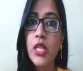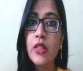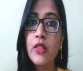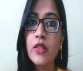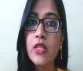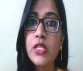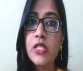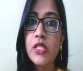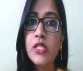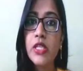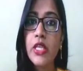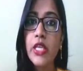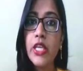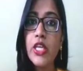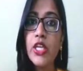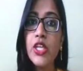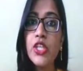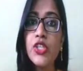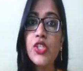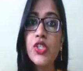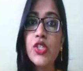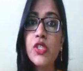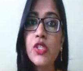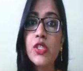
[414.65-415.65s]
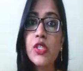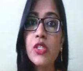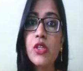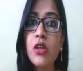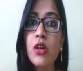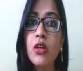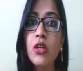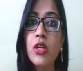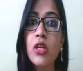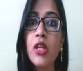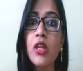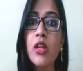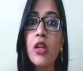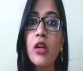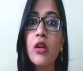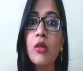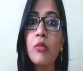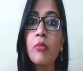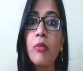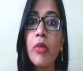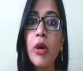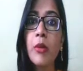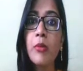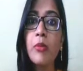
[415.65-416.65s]
This each circular
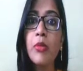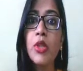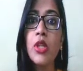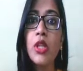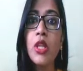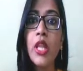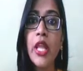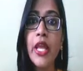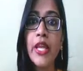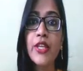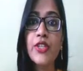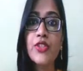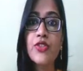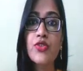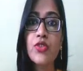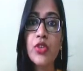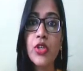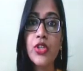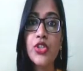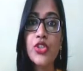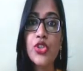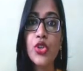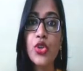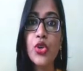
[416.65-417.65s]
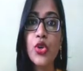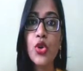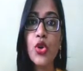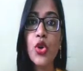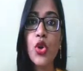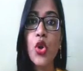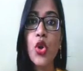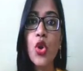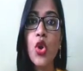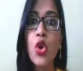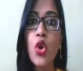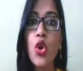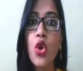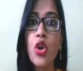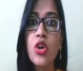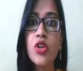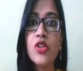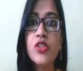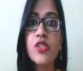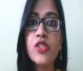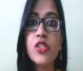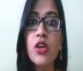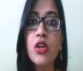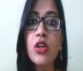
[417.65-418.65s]
bubble-like structure or
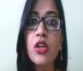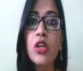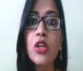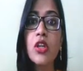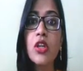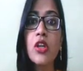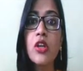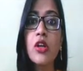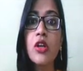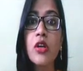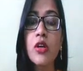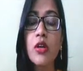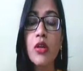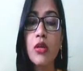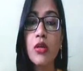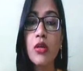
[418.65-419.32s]
circular